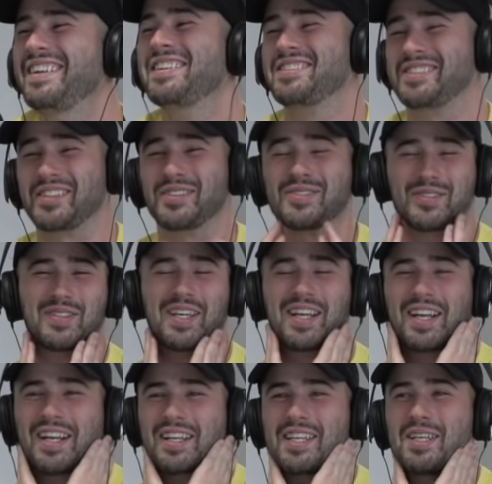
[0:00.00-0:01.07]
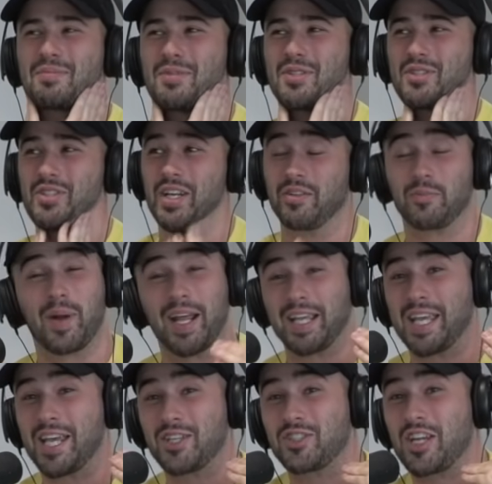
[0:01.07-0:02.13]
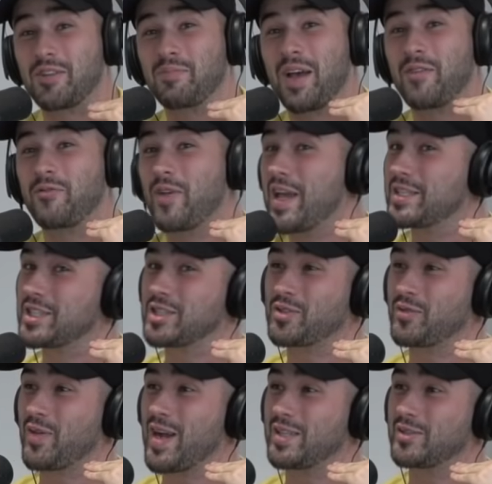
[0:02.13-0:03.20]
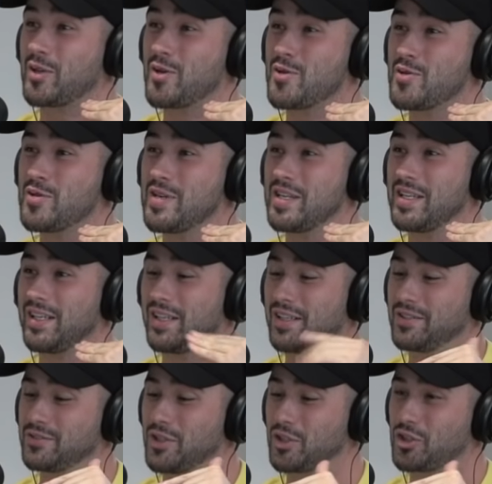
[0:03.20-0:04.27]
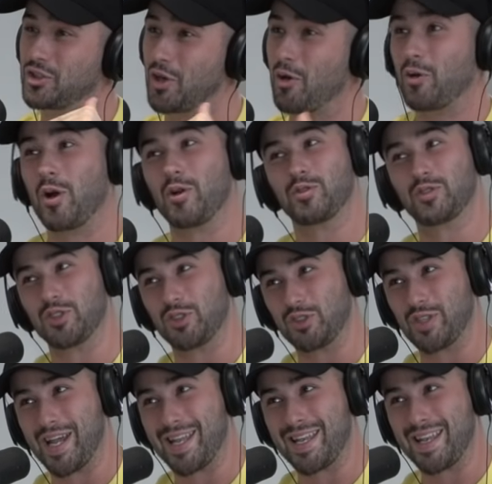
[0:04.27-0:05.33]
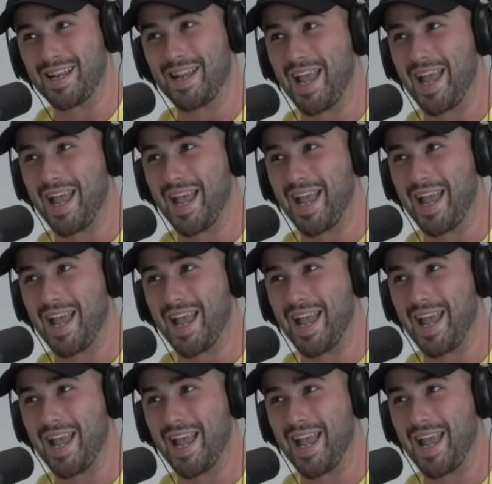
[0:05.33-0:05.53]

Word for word: Seriously, I got to keep this shaved. But I can't shave my face because if I do, this show goes to shit.